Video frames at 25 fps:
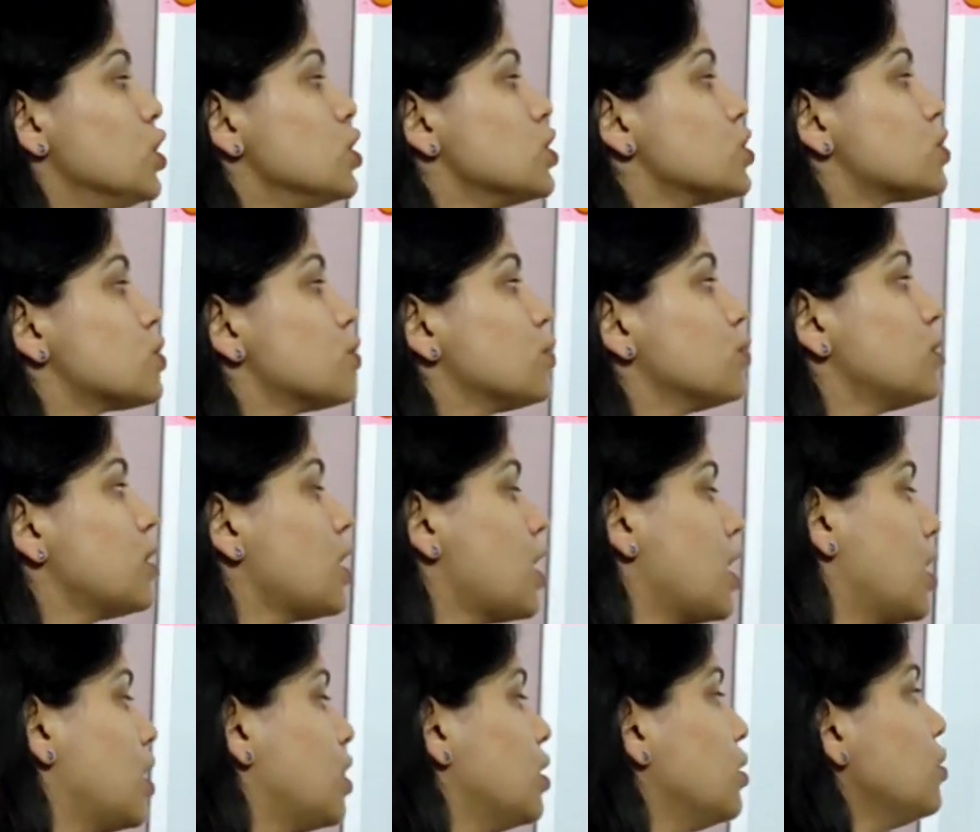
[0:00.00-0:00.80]
So
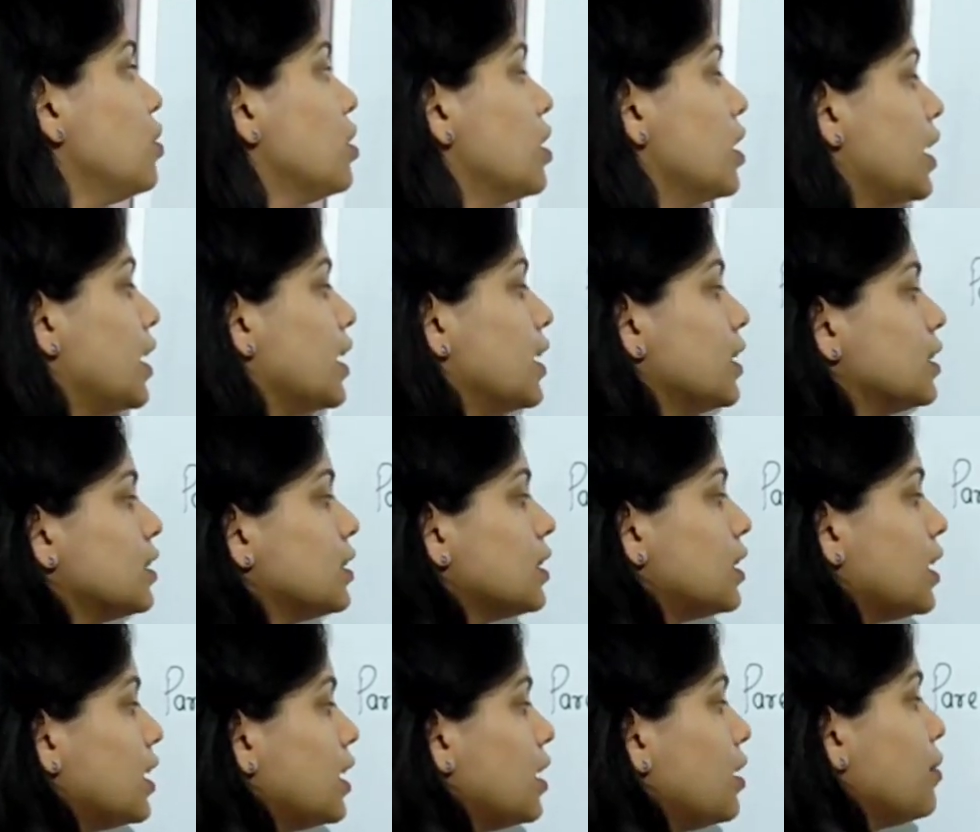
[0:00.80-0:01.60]
now
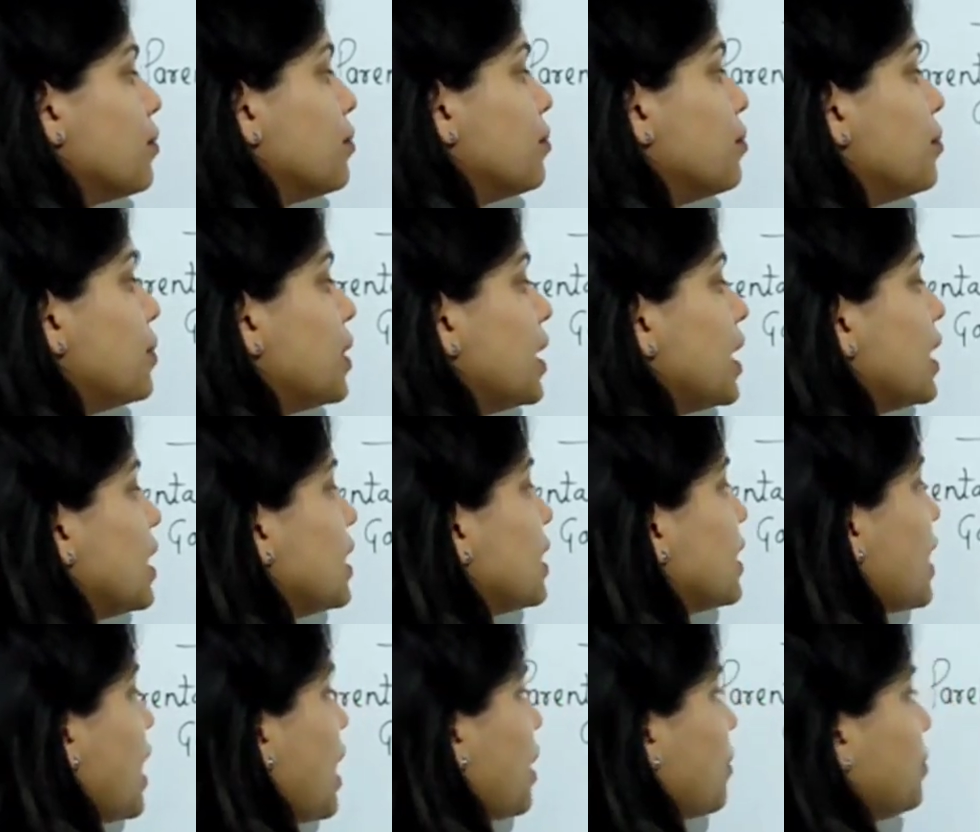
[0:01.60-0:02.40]
in the
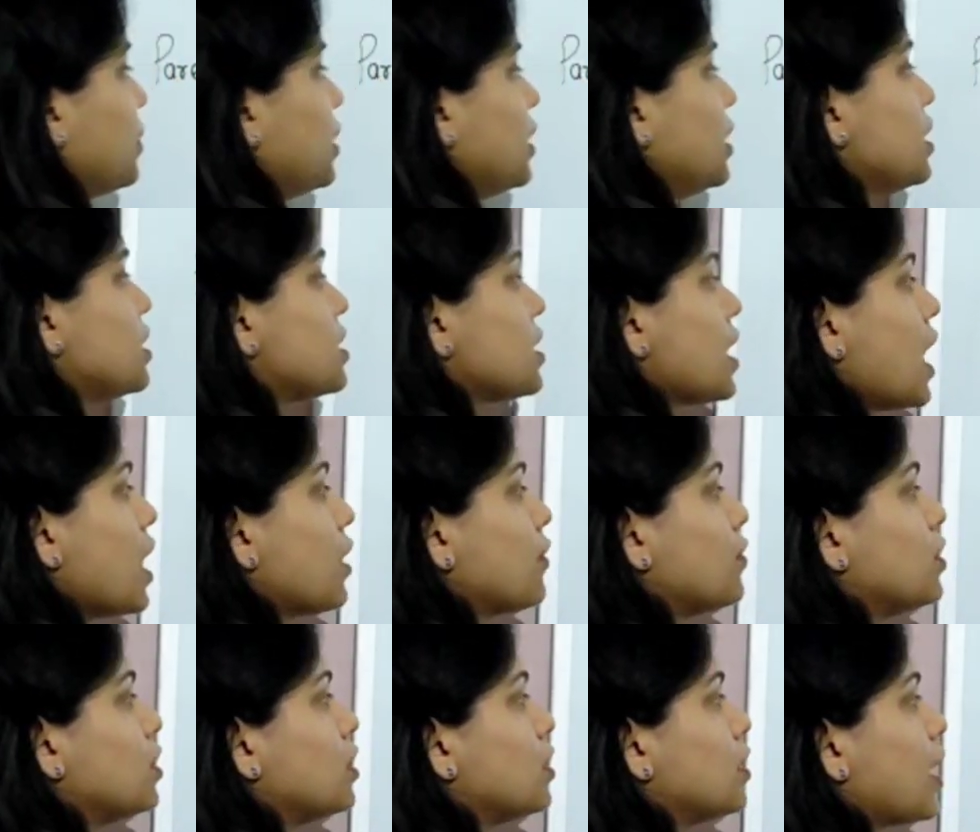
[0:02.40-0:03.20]
male gamete
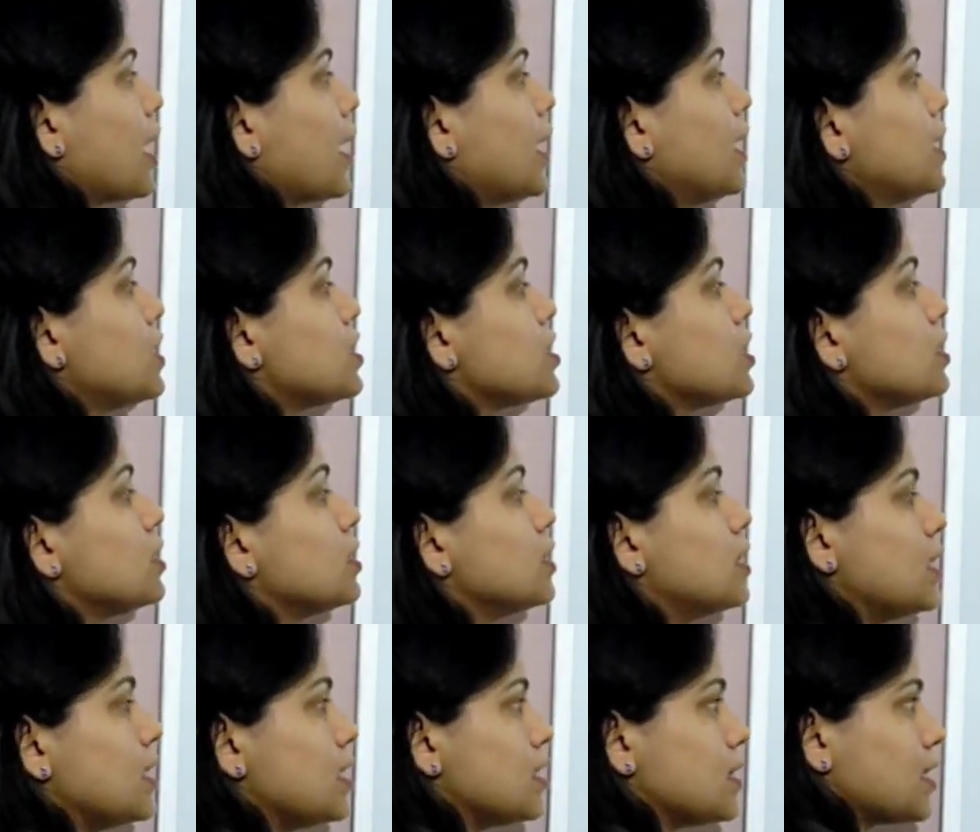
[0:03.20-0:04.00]
I will write
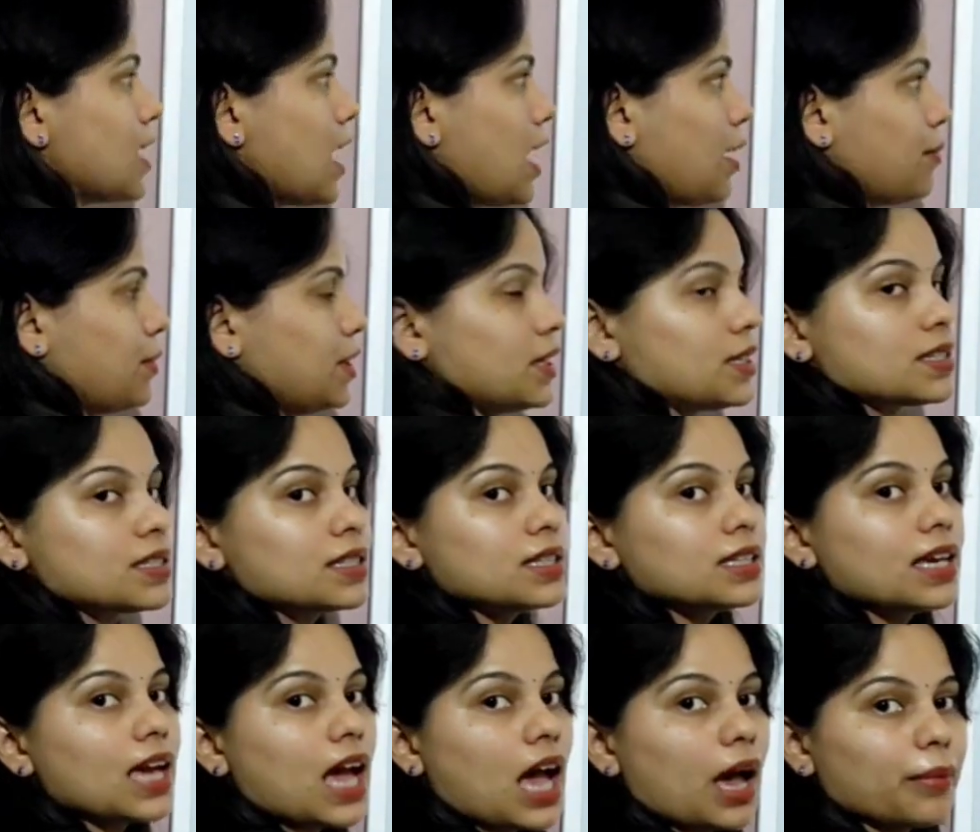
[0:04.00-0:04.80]
these
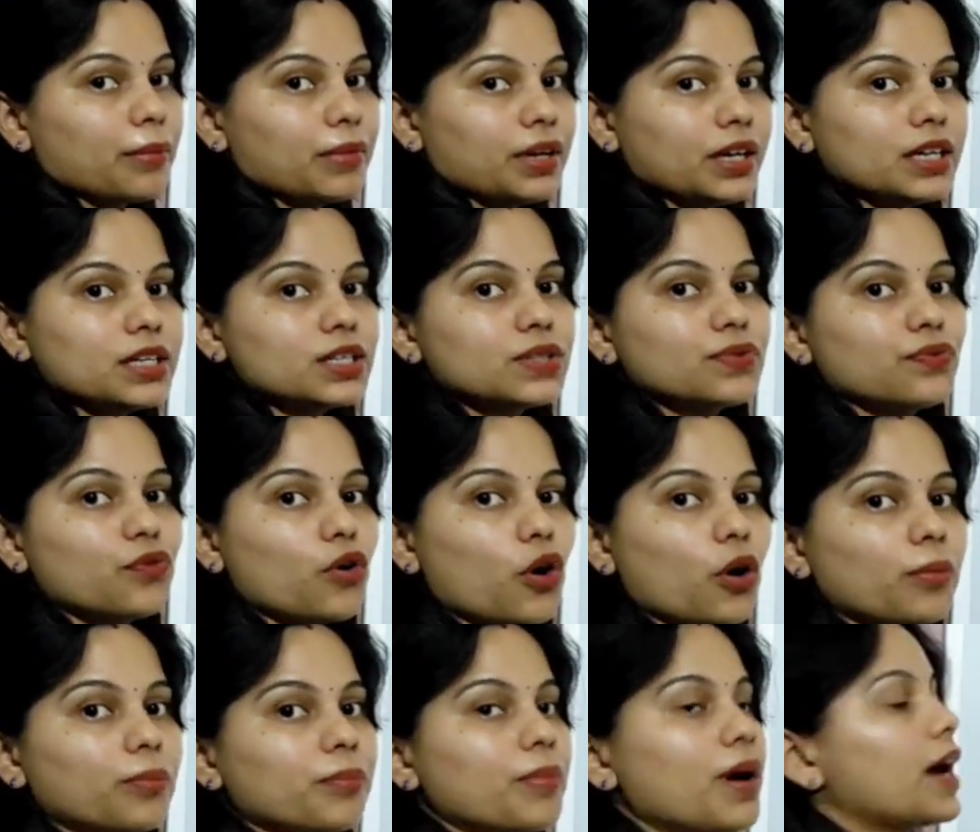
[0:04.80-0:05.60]
gametes, the gametes
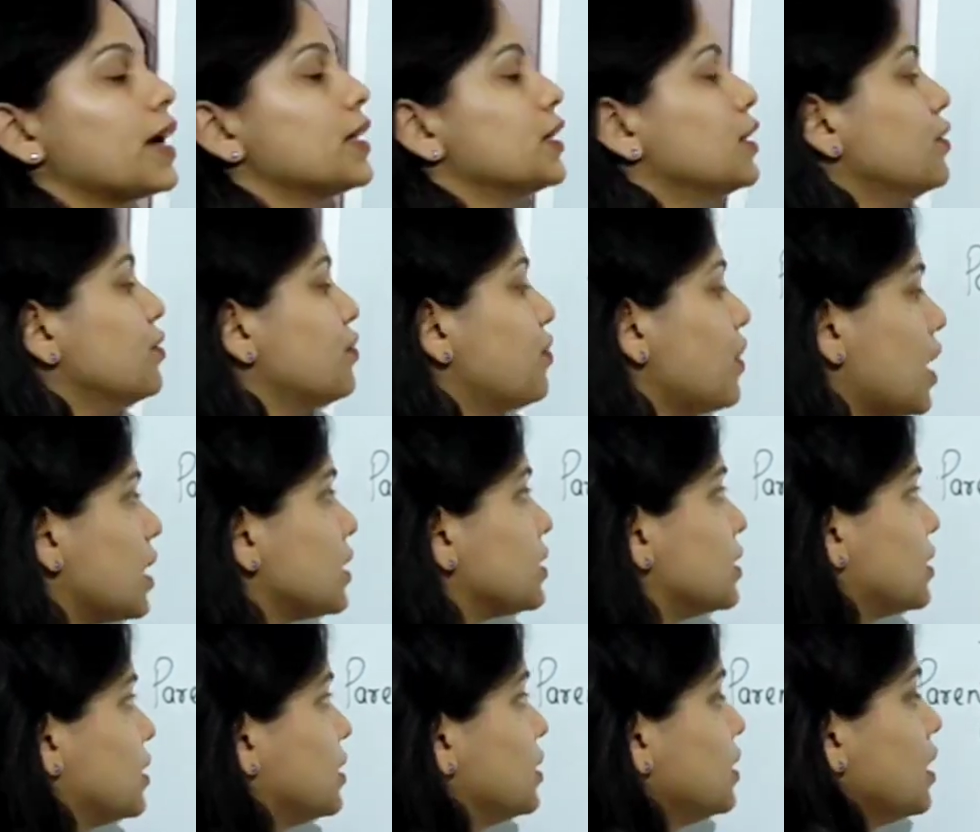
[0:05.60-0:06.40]
formed by the
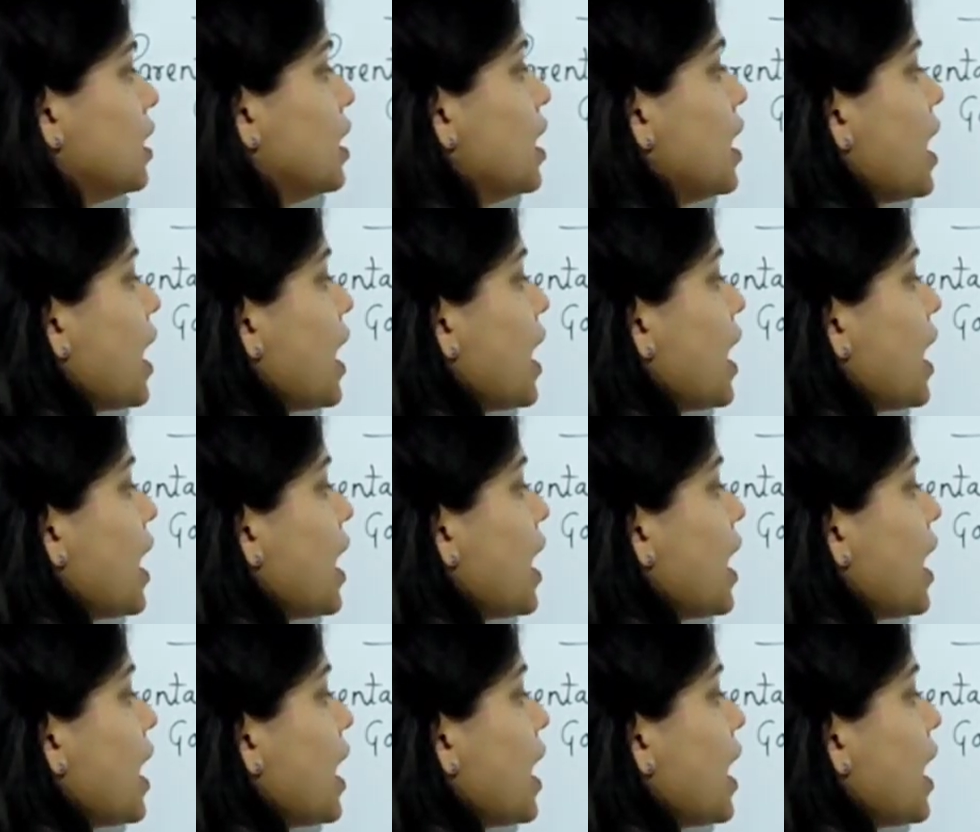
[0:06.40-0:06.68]
father,